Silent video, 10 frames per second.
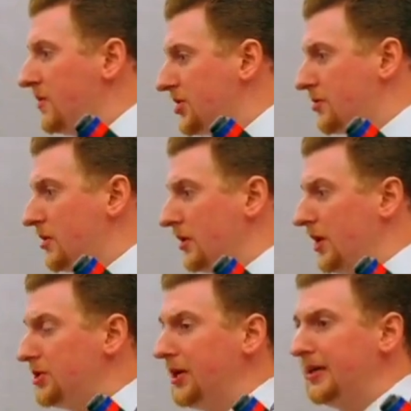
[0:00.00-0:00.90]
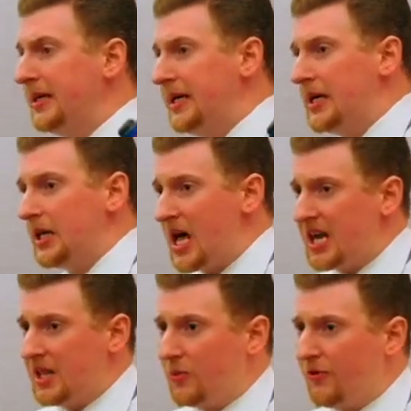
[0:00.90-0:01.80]
mystery religion. A
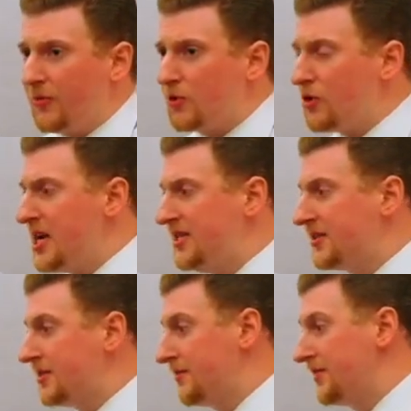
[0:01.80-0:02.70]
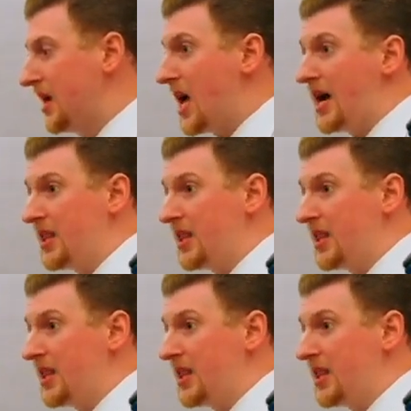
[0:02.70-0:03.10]
lot of them were from Greece. A lot of